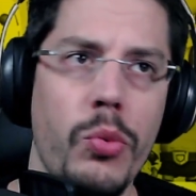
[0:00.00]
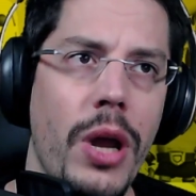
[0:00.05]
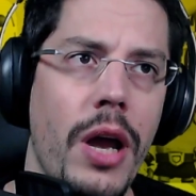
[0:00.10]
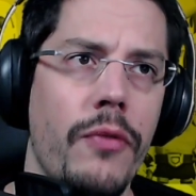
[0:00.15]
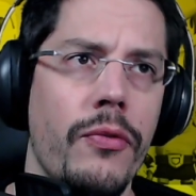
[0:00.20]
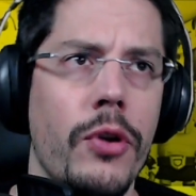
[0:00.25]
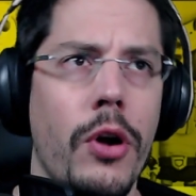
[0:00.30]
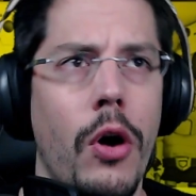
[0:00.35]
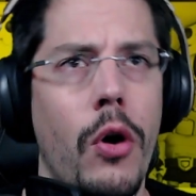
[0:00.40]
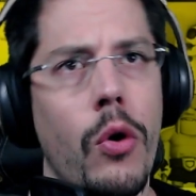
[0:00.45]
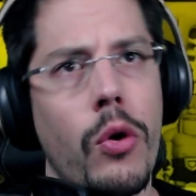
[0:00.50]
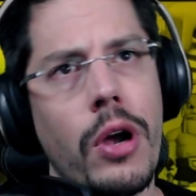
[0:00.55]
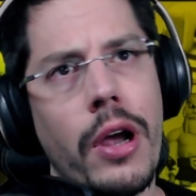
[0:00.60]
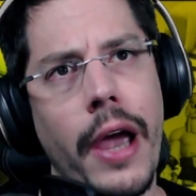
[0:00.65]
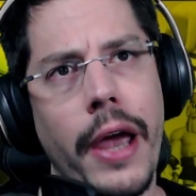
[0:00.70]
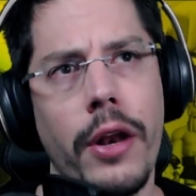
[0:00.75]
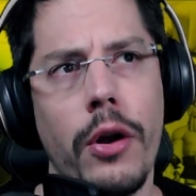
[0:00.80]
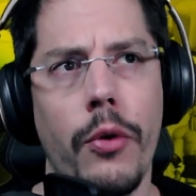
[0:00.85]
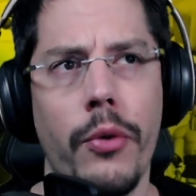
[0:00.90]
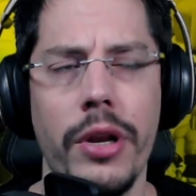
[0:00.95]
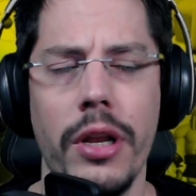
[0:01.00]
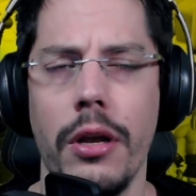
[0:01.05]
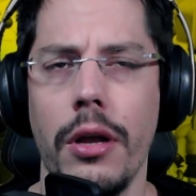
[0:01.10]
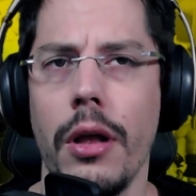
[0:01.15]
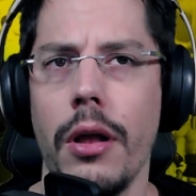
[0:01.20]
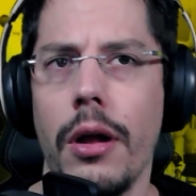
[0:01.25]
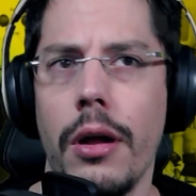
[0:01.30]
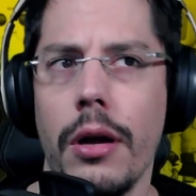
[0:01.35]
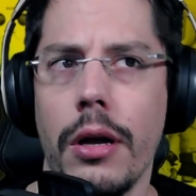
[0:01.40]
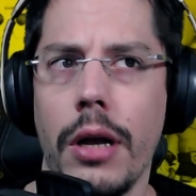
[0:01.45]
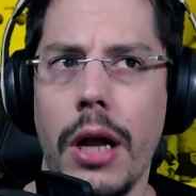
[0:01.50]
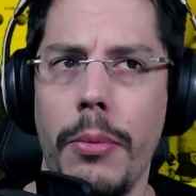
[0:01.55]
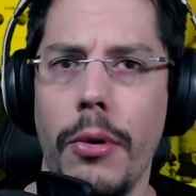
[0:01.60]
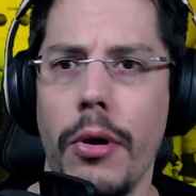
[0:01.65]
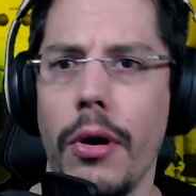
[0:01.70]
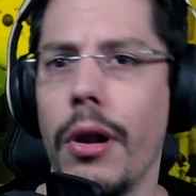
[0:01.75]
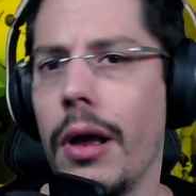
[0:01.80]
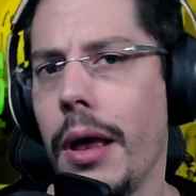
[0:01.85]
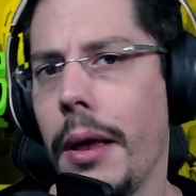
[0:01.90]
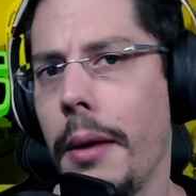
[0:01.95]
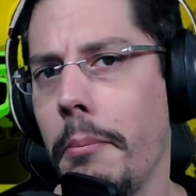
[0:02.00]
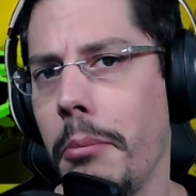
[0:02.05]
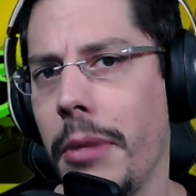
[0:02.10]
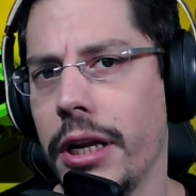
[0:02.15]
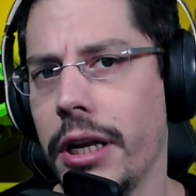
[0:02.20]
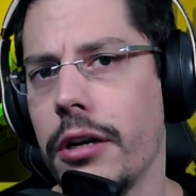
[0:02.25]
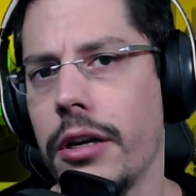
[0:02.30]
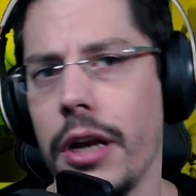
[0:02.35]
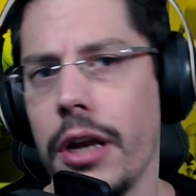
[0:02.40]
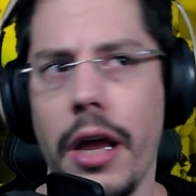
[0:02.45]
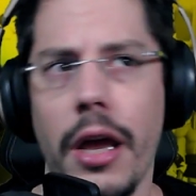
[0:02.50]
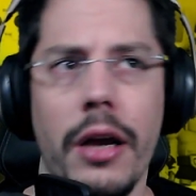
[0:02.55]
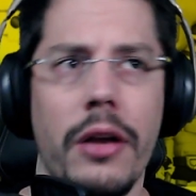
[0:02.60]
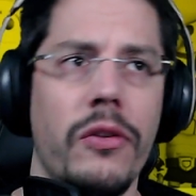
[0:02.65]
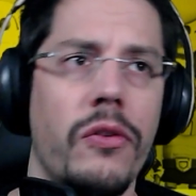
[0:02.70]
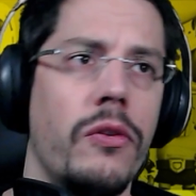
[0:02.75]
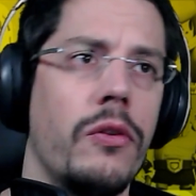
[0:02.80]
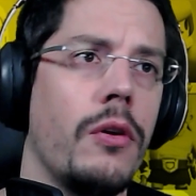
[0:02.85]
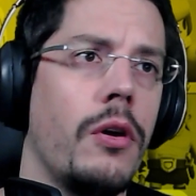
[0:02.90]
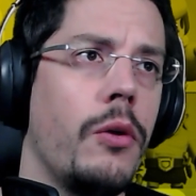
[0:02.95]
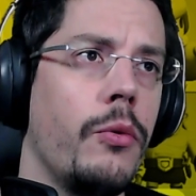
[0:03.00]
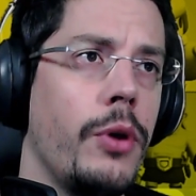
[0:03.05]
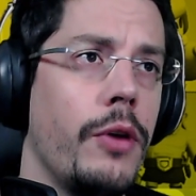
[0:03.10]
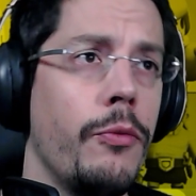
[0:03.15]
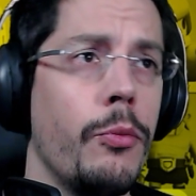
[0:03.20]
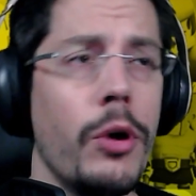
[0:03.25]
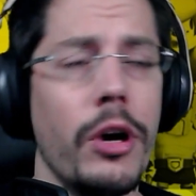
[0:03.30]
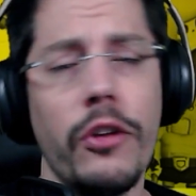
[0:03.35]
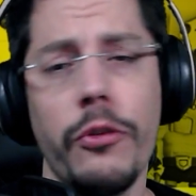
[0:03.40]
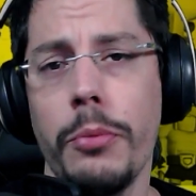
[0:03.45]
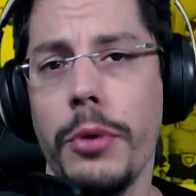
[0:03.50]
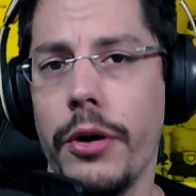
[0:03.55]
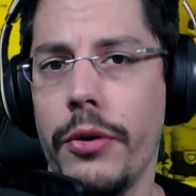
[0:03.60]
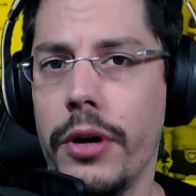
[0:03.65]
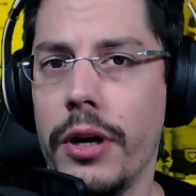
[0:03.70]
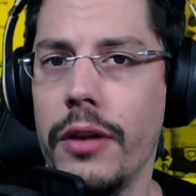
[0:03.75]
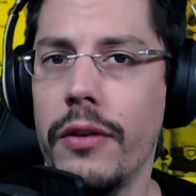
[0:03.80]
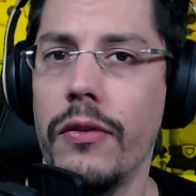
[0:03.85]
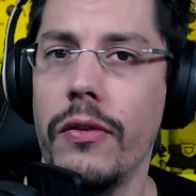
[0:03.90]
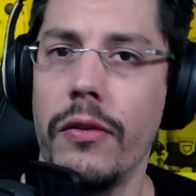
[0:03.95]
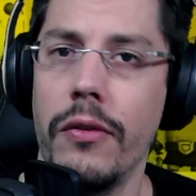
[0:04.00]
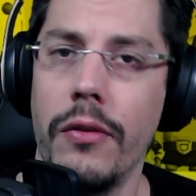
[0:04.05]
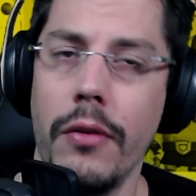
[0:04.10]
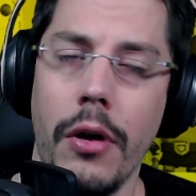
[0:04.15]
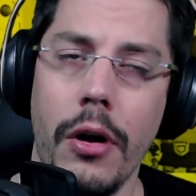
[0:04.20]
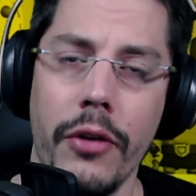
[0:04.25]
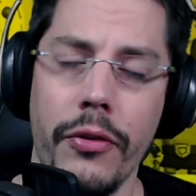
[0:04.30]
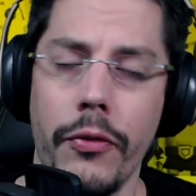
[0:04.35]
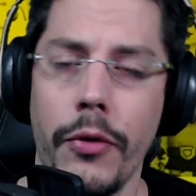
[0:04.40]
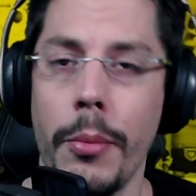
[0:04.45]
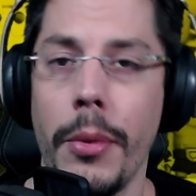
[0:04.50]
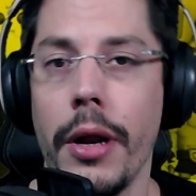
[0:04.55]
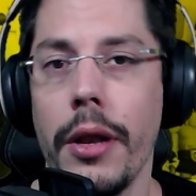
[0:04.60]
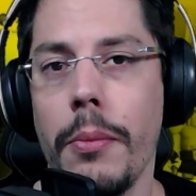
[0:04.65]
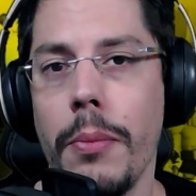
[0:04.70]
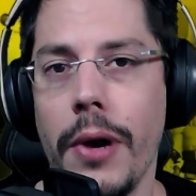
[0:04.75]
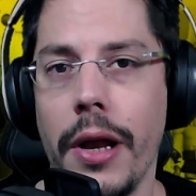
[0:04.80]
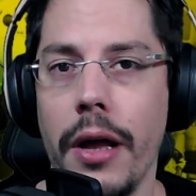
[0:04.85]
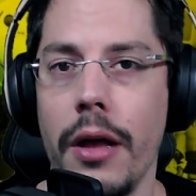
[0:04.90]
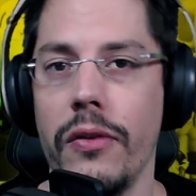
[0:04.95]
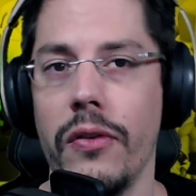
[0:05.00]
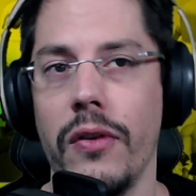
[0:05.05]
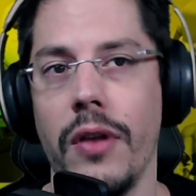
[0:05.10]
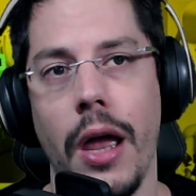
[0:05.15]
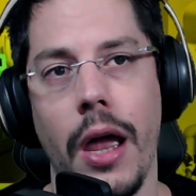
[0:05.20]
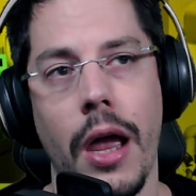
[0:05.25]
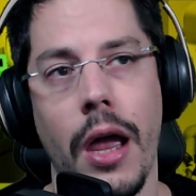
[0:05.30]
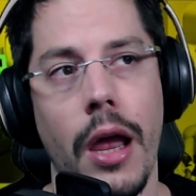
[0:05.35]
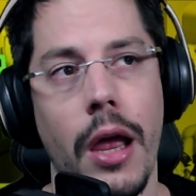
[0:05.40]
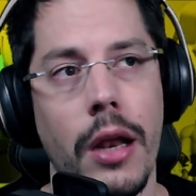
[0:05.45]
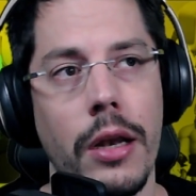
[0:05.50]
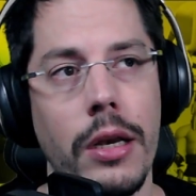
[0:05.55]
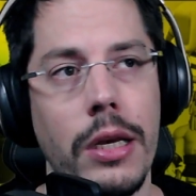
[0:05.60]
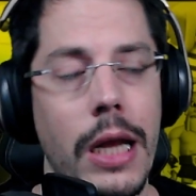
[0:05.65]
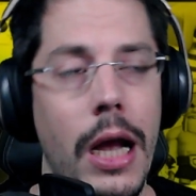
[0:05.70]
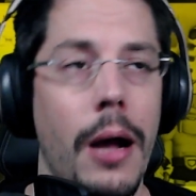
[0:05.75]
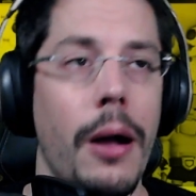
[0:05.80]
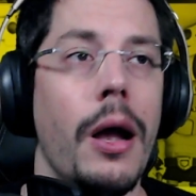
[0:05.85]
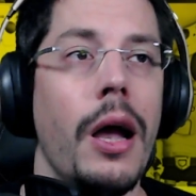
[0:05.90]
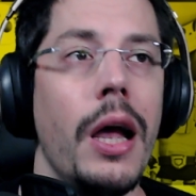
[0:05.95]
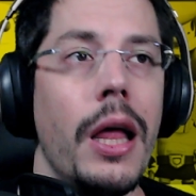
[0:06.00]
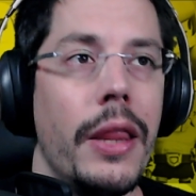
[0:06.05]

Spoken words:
We have now kind of already a couple meta decks, we have more experience also from other players, and yeah,